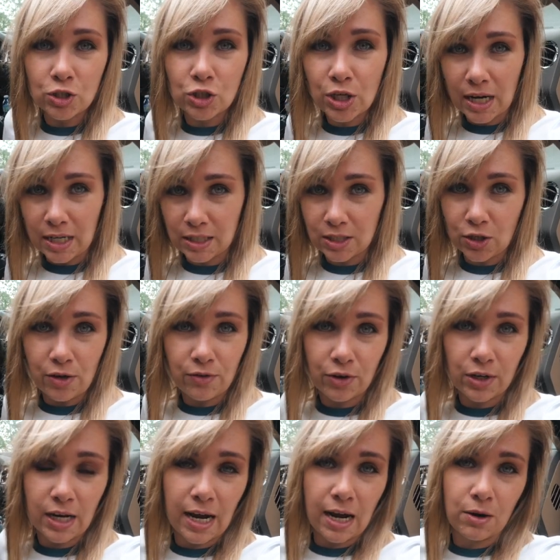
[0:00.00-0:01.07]
just over
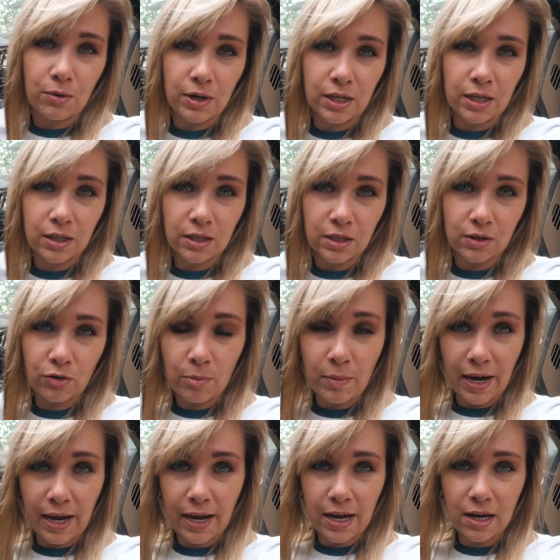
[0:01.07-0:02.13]
an hour from
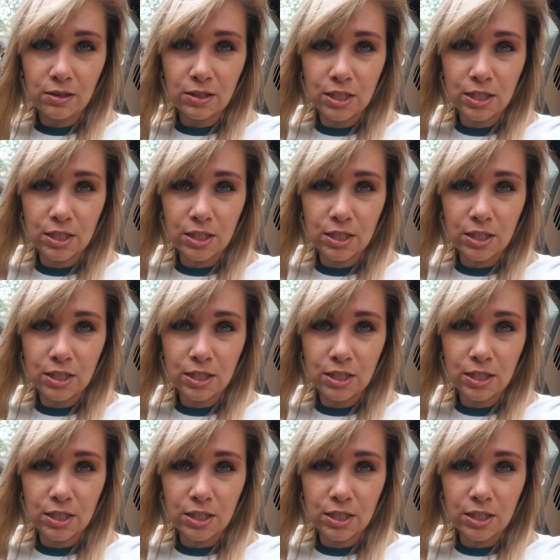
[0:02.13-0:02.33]
my house.